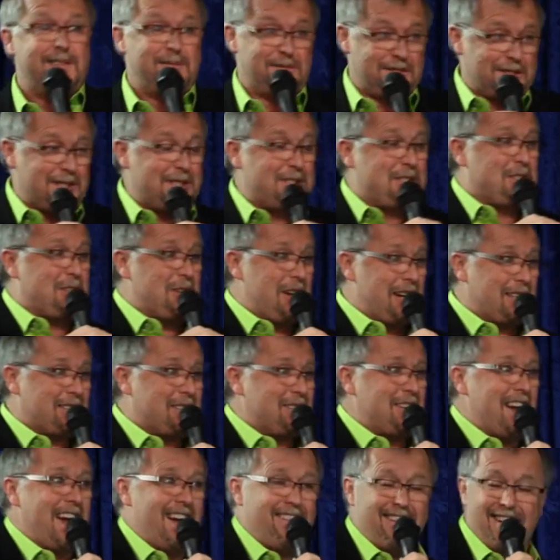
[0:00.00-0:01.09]
A truck
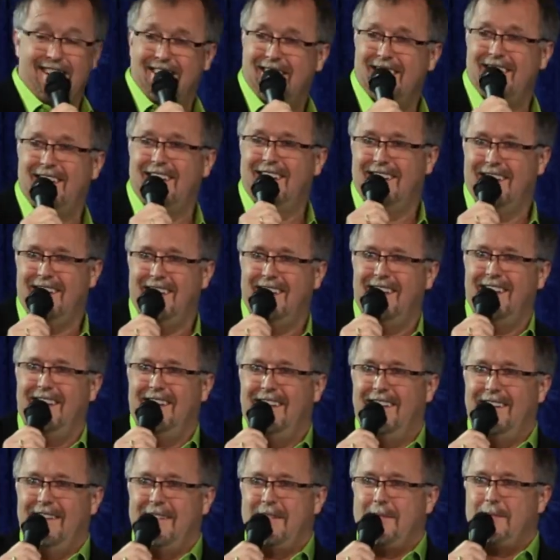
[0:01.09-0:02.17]
driver.
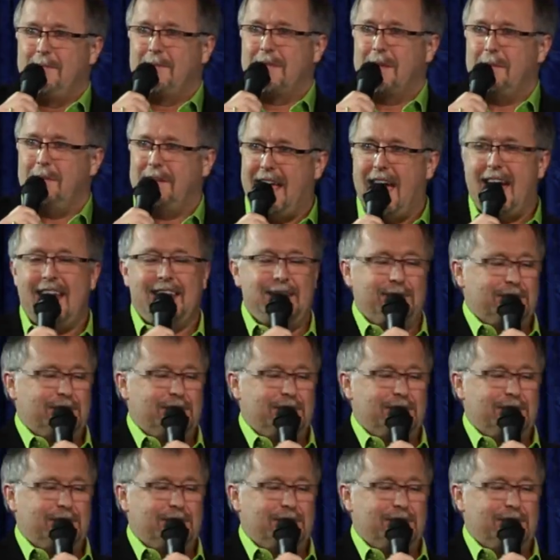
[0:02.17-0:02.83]
My daddy